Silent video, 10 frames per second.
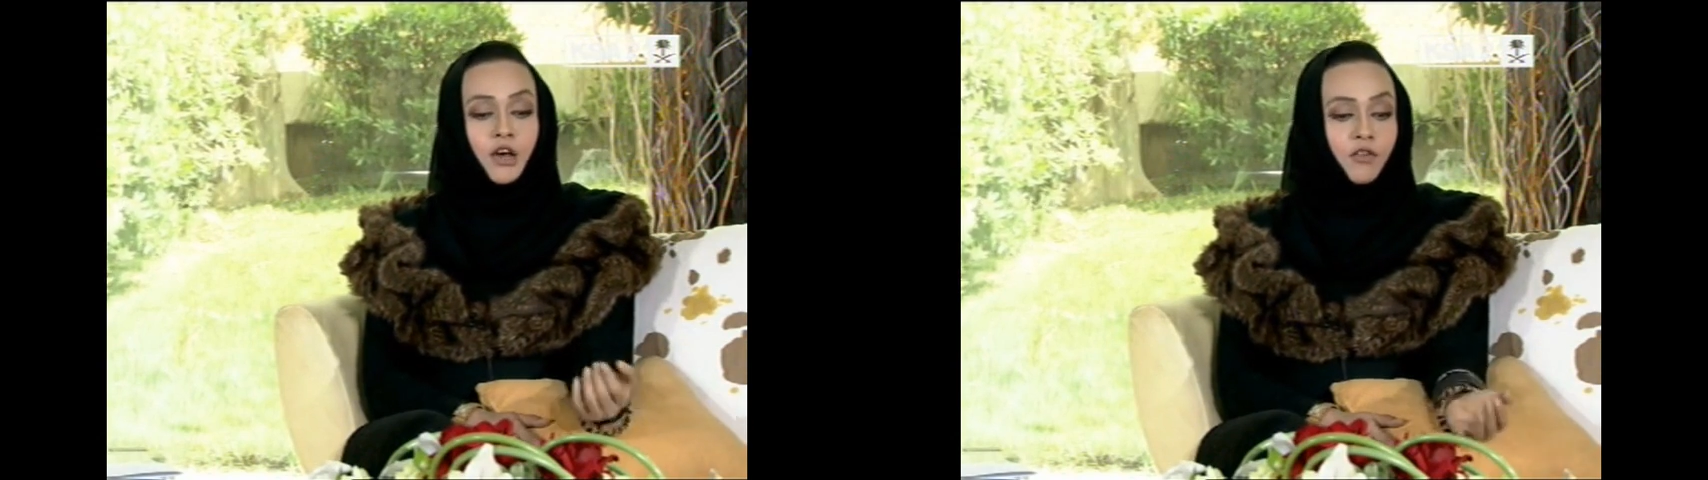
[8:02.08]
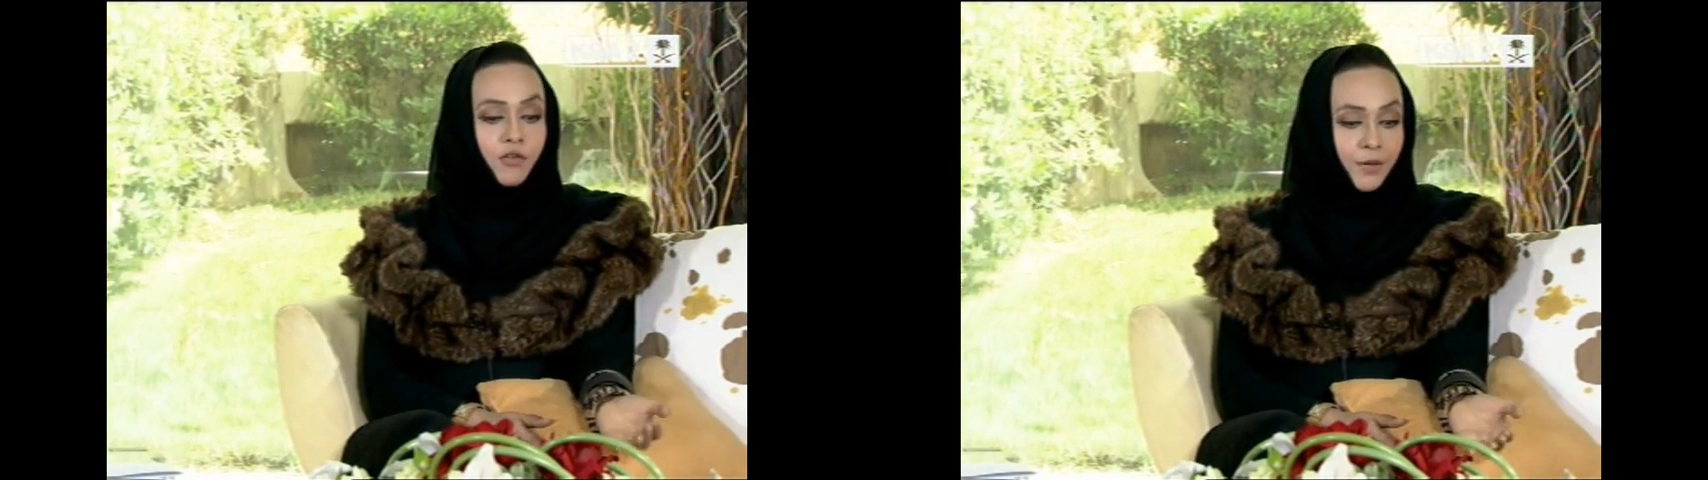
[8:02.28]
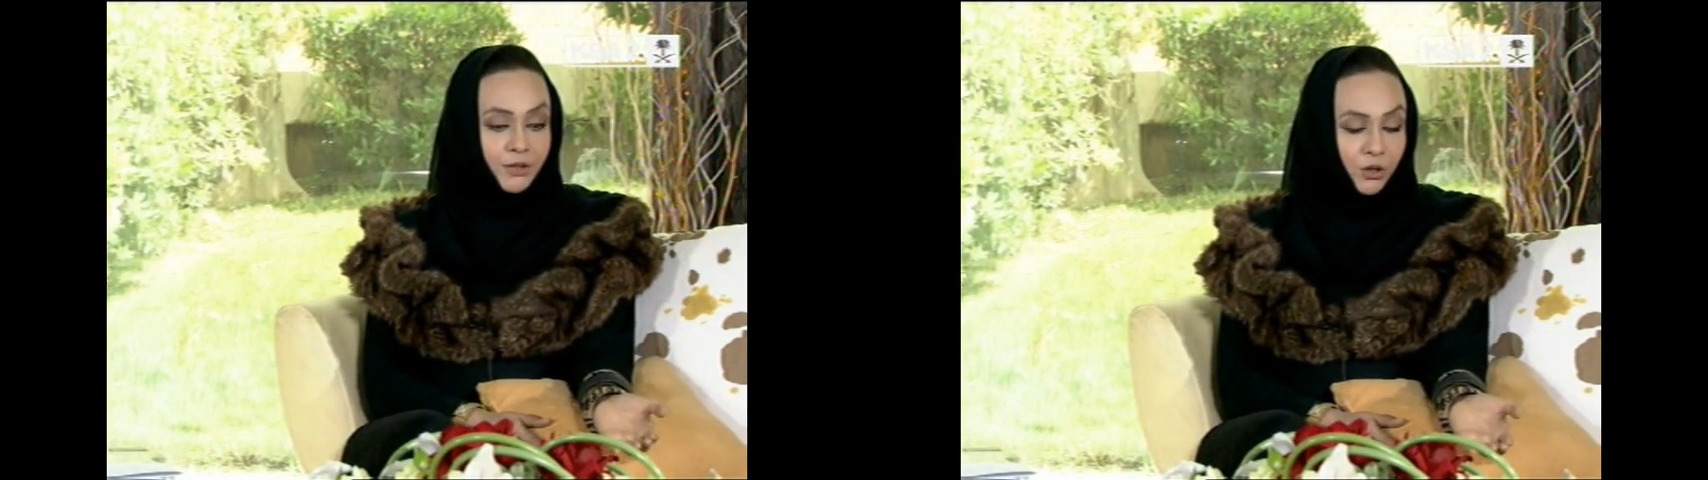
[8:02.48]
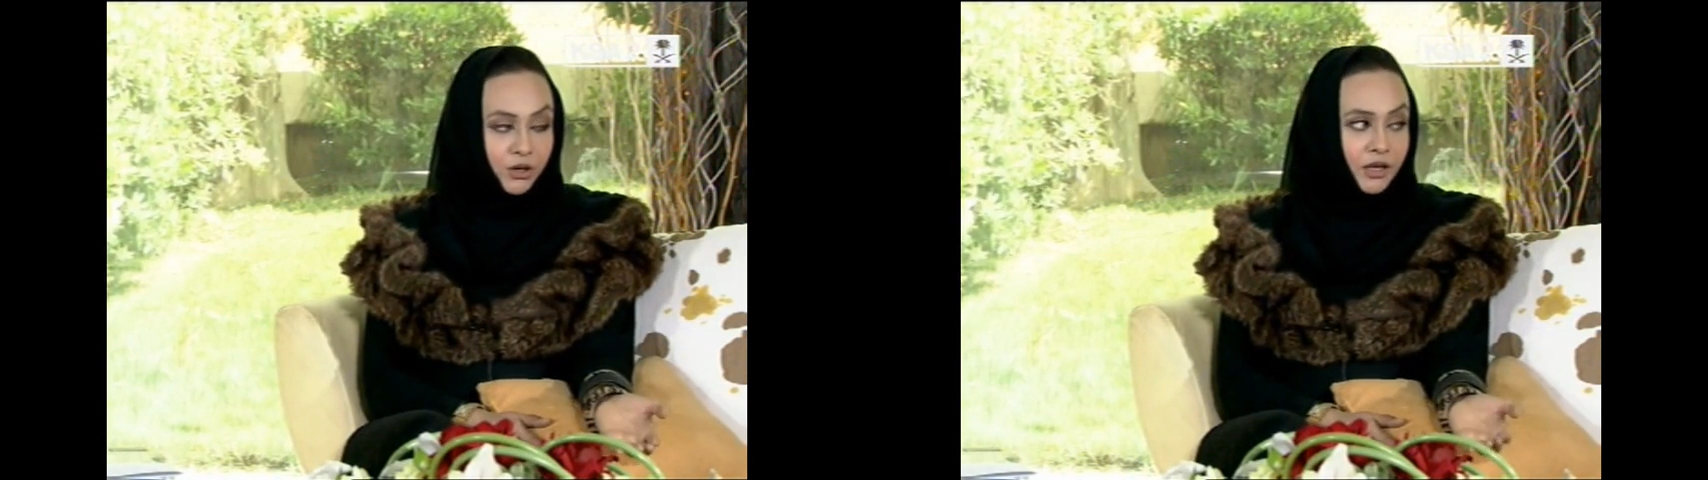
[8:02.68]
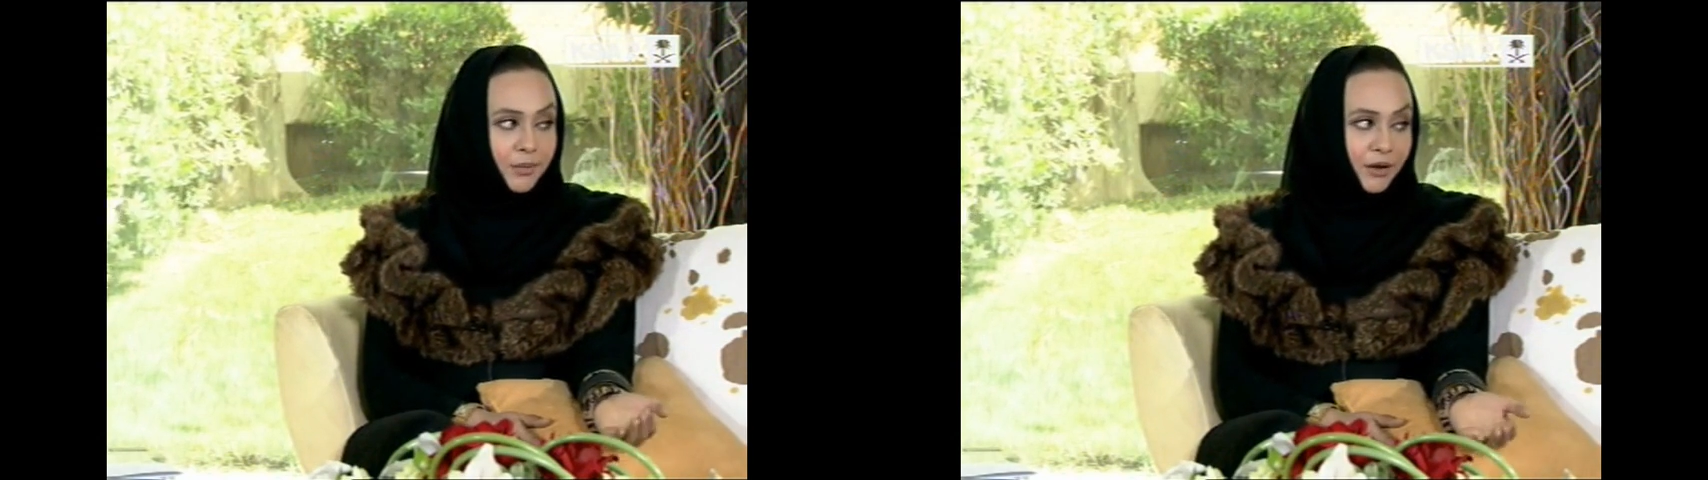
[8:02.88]
we've been
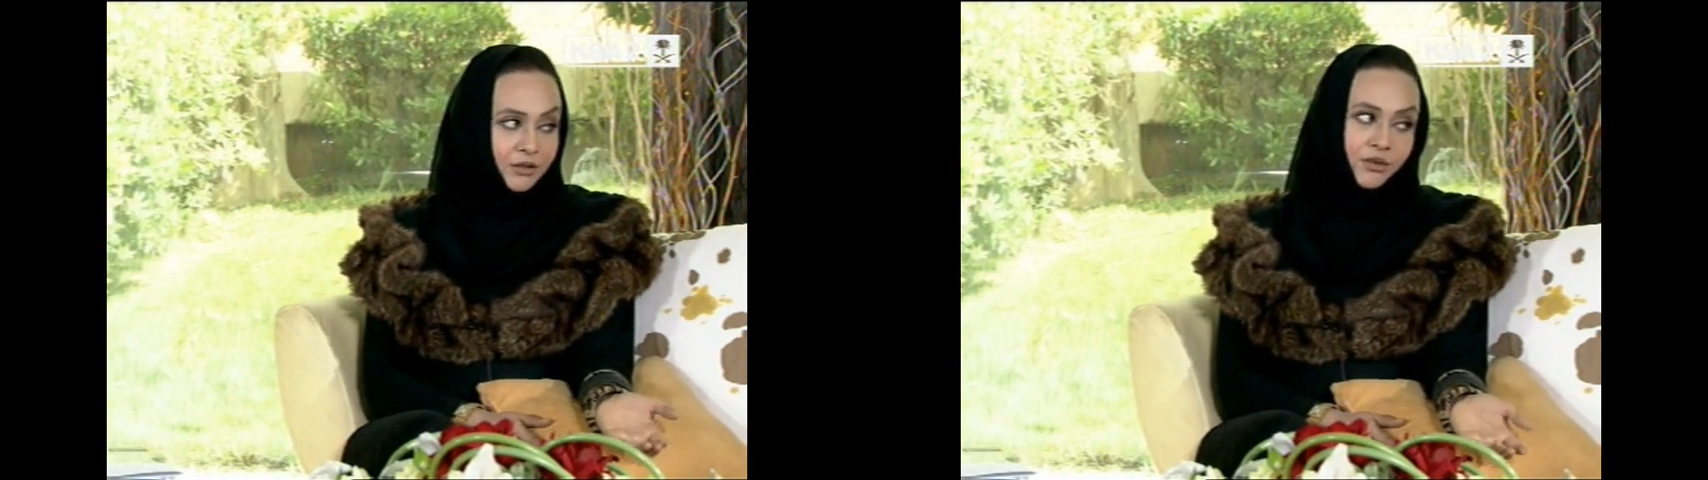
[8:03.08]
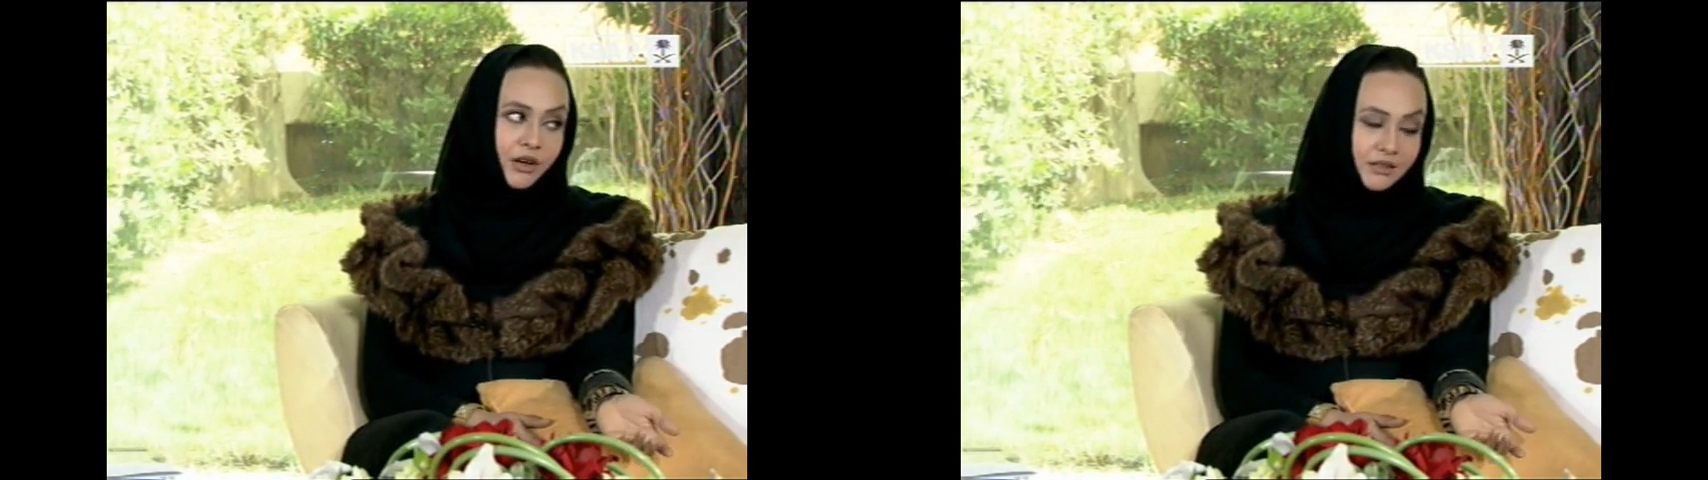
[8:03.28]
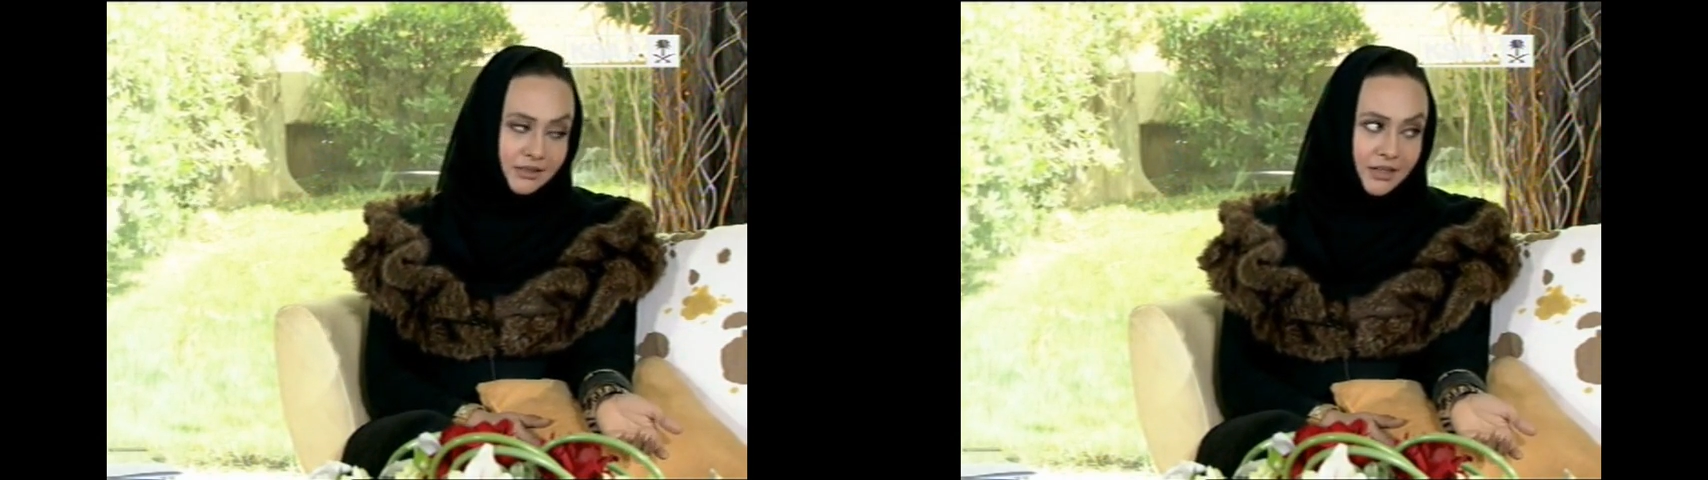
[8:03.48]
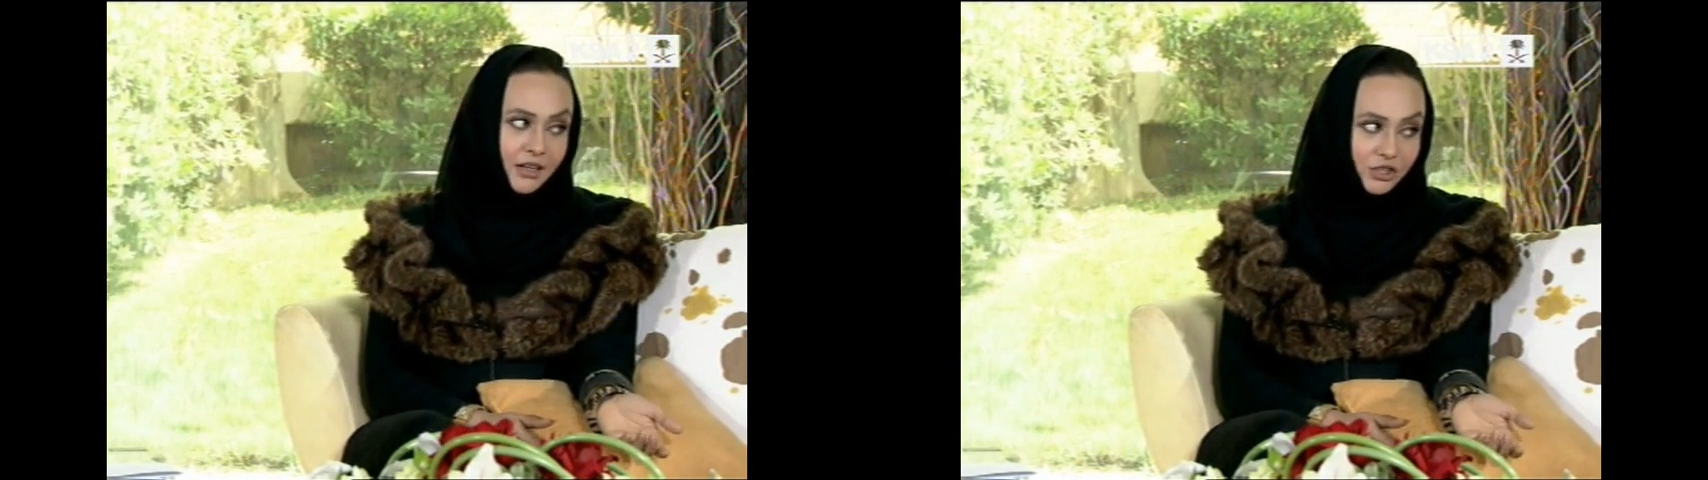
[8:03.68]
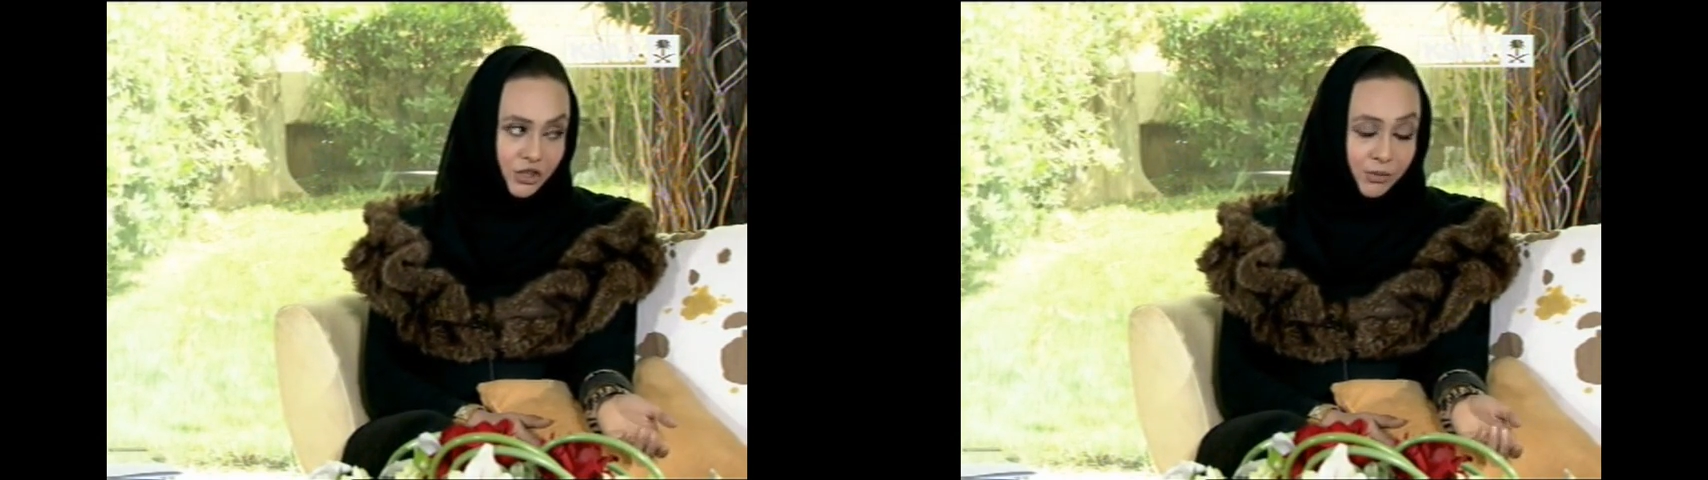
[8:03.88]
talking about the Riyadh
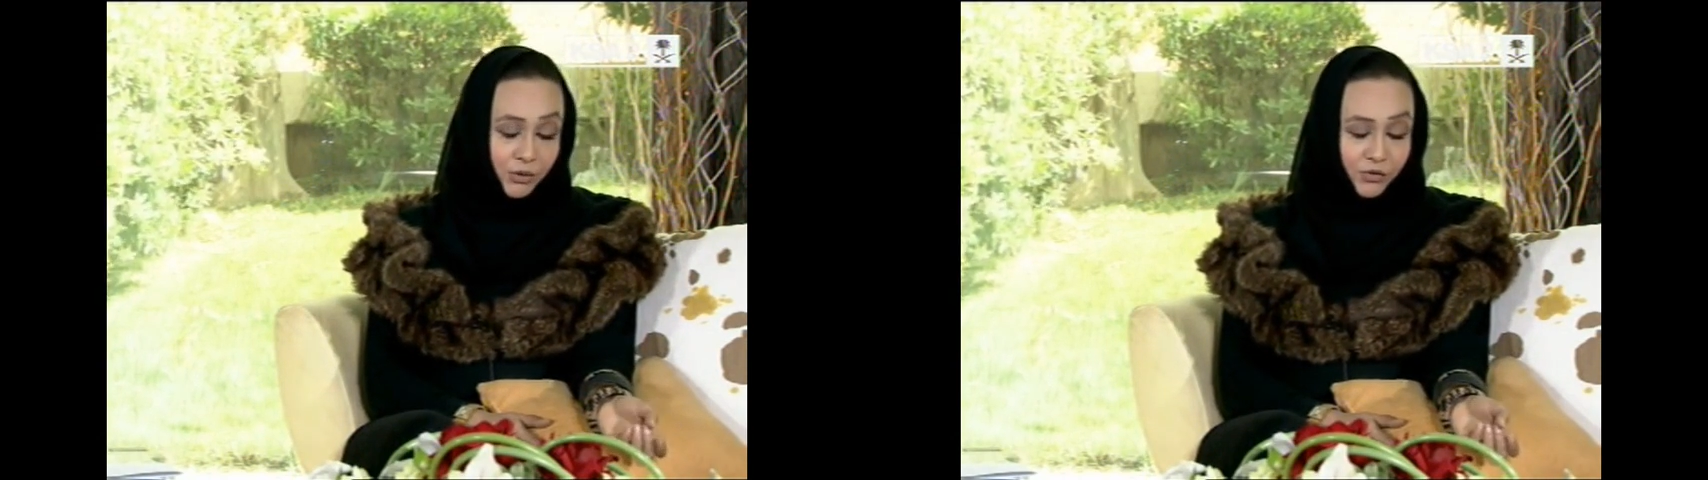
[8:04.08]
International Book